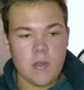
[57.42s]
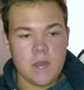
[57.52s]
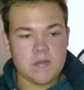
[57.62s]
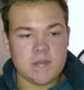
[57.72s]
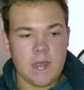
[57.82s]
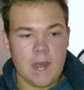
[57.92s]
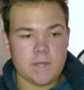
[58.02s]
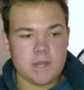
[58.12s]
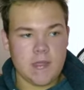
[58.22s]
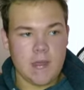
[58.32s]

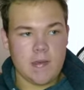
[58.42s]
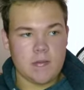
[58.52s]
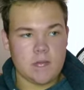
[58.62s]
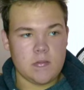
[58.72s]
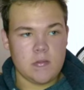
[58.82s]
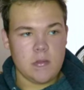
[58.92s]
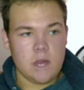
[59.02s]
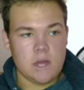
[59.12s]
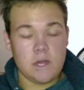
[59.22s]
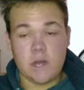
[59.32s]
Snapchat
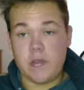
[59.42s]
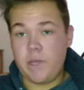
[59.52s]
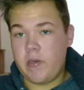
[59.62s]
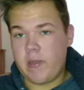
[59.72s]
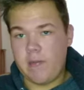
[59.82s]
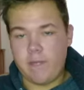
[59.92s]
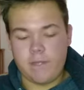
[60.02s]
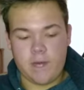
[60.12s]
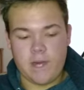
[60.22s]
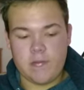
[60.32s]
to communicate with
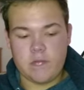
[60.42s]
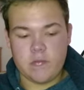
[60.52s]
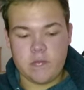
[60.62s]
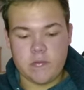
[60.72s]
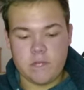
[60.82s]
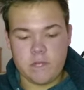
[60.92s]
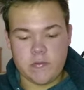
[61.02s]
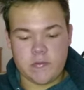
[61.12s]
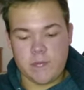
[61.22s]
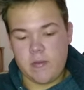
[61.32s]
friends, which
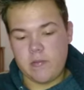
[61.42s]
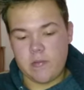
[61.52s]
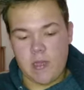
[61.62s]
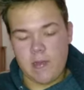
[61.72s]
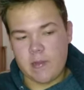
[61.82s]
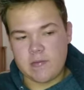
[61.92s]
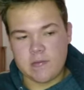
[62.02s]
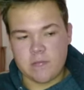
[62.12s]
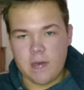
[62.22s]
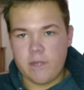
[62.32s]
I mean, I guess that's
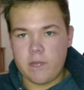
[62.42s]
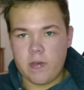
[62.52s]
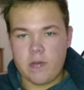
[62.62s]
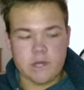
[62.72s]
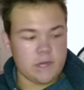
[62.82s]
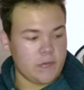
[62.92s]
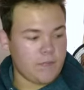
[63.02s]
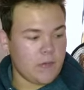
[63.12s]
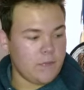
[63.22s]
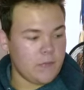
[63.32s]
what everyone uses their
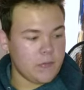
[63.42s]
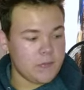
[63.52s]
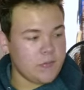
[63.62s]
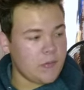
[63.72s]
phone for, is to